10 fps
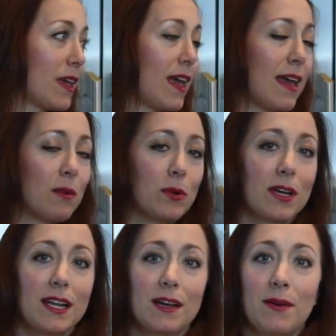And we're
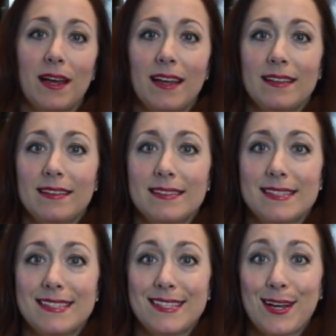gonna go ahead and
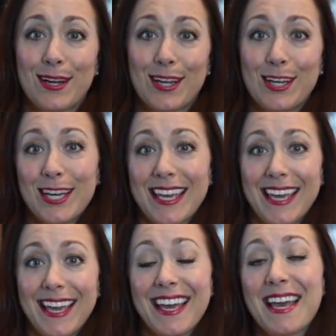start
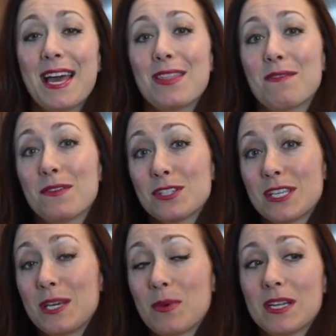cooking. The first
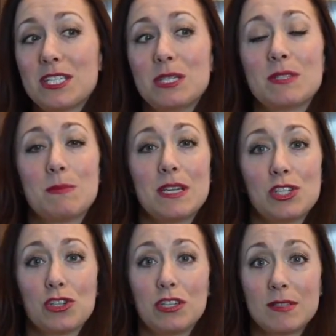thing you wanna do is make
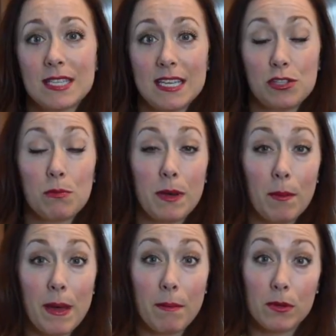sure you slice your
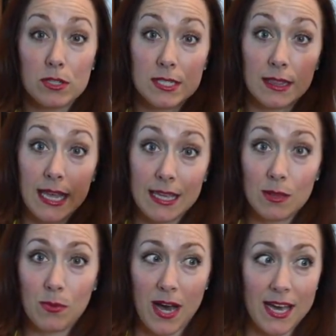bell peppers
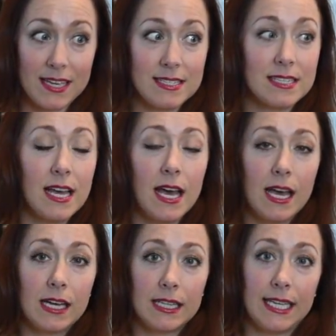lengthwise,
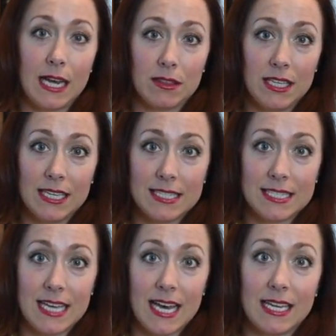clean out the
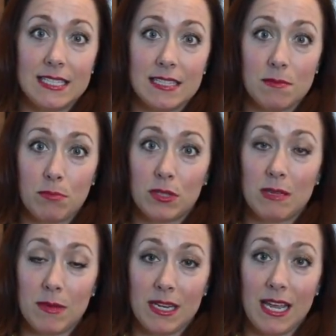insides, put
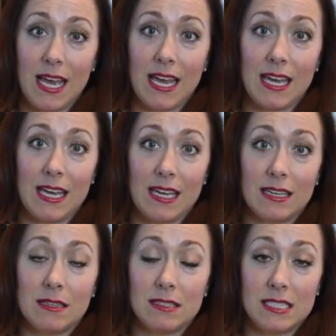them in
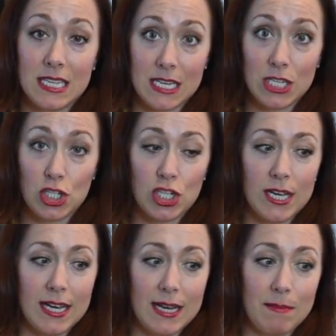a dish.
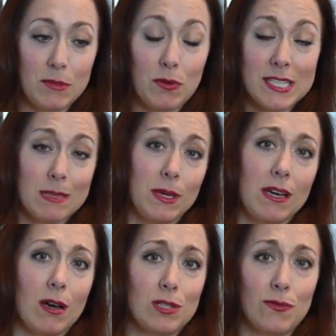The recipe
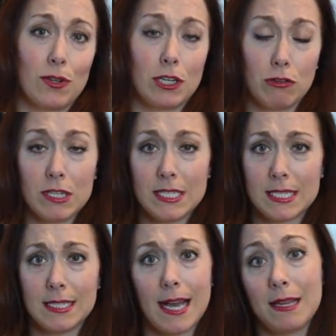calls for a
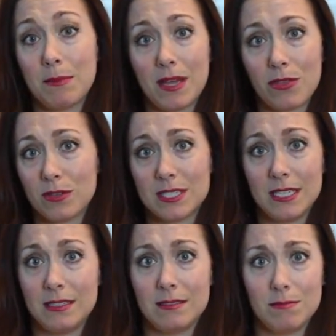greased
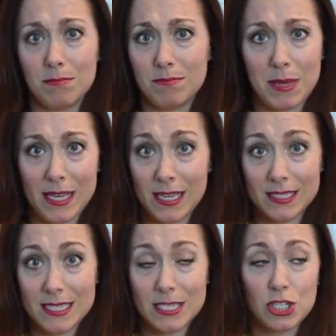9x13
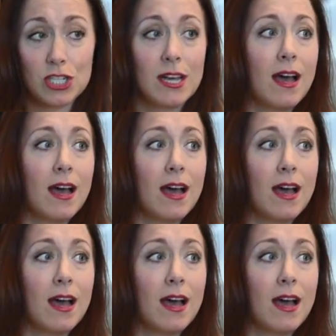baking dish.